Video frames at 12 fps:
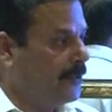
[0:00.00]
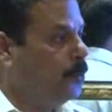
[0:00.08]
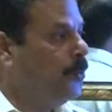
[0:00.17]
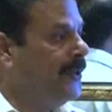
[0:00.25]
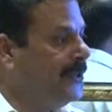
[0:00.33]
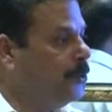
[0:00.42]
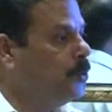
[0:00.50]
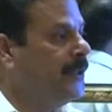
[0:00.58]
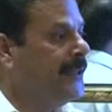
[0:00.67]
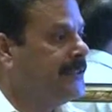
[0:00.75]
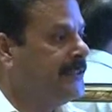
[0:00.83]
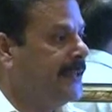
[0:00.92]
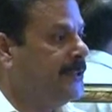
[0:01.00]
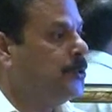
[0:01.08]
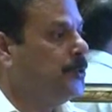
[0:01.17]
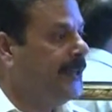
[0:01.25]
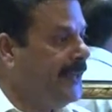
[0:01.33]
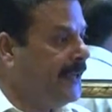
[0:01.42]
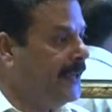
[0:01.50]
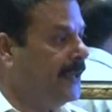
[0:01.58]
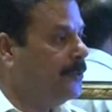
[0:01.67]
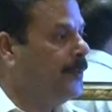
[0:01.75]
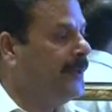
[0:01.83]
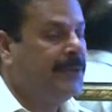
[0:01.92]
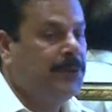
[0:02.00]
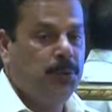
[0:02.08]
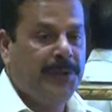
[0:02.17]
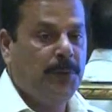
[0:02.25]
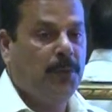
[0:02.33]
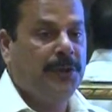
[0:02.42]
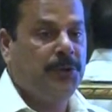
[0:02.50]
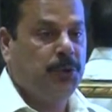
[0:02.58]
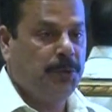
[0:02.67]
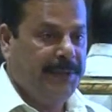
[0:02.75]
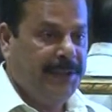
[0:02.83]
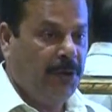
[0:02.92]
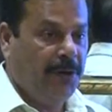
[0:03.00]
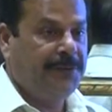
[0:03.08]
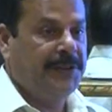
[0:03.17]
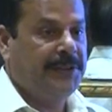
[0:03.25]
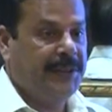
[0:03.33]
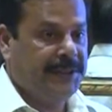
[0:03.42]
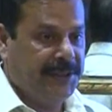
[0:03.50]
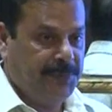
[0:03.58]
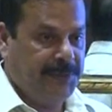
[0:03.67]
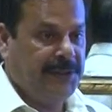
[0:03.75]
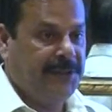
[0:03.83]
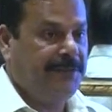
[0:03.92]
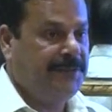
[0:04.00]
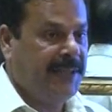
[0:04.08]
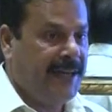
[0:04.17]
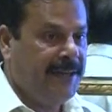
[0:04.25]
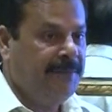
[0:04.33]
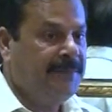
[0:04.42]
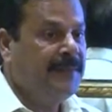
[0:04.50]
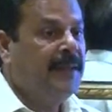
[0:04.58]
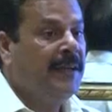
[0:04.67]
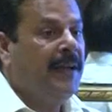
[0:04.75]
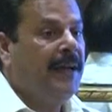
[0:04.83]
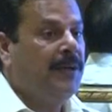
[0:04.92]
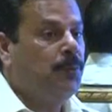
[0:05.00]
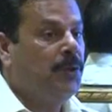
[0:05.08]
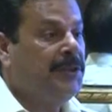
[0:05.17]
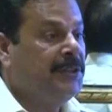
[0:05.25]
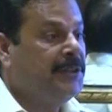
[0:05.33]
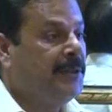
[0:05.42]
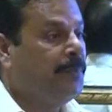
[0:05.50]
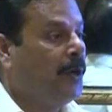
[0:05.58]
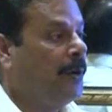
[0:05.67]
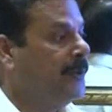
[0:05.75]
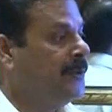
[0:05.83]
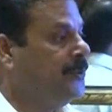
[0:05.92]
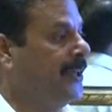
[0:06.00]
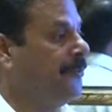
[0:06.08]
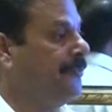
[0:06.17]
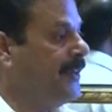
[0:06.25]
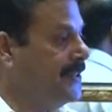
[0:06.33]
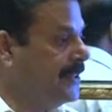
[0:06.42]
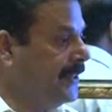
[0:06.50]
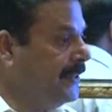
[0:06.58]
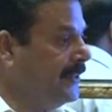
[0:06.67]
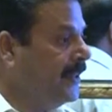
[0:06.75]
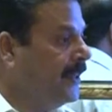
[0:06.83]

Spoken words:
Where do they stand today and where do they want to be after a certain period of time, and what are the problems they are facing.